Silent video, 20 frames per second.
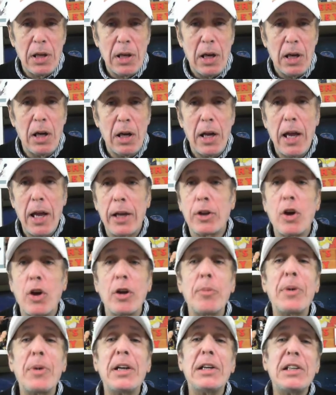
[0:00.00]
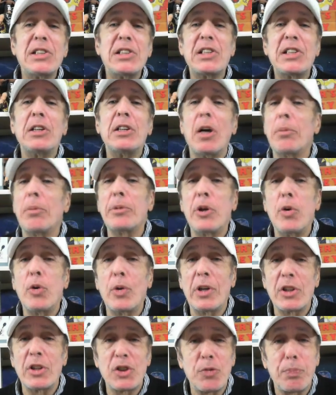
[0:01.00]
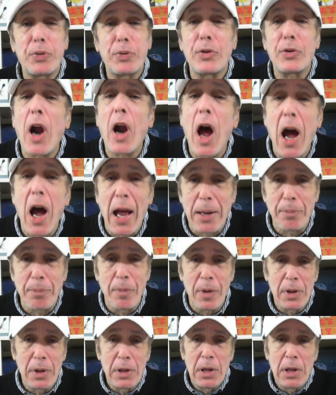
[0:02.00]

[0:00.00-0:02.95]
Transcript: It could have been ECW in its prime.